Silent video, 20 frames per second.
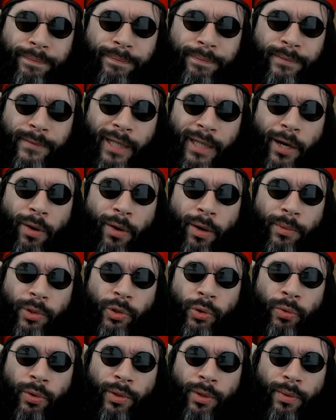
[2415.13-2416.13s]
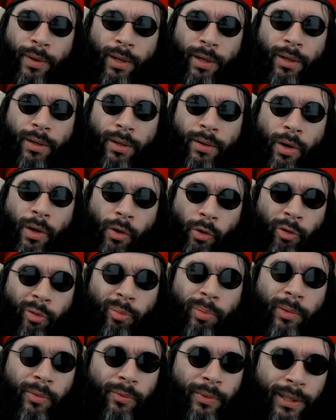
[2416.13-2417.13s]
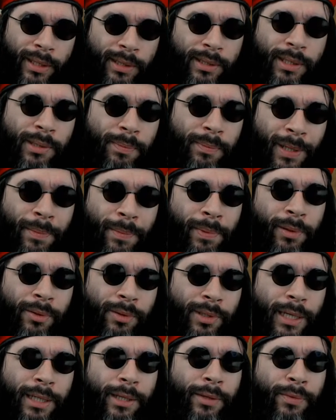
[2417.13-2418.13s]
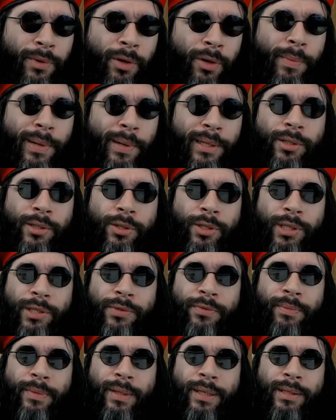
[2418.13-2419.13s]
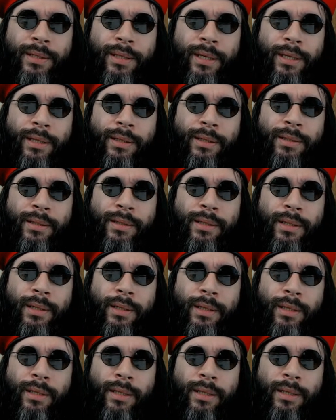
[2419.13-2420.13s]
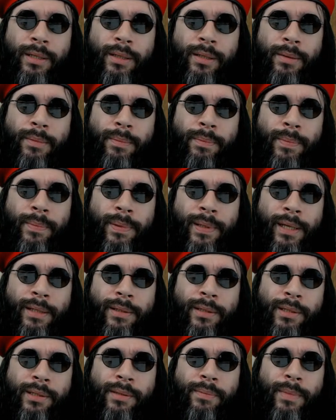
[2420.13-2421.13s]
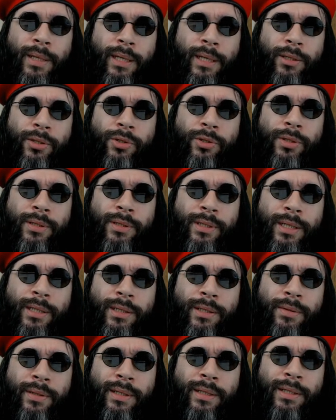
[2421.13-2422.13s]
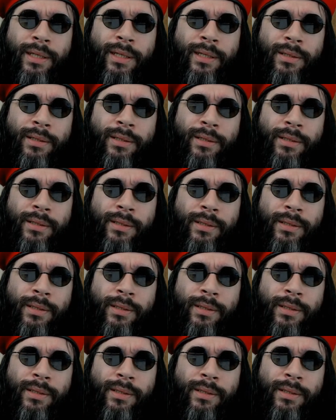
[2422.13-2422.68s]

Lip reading: Now, I'm sure there are horrible racist people who take the wrong messages from these things, but that doesn't mean it should cease to exist.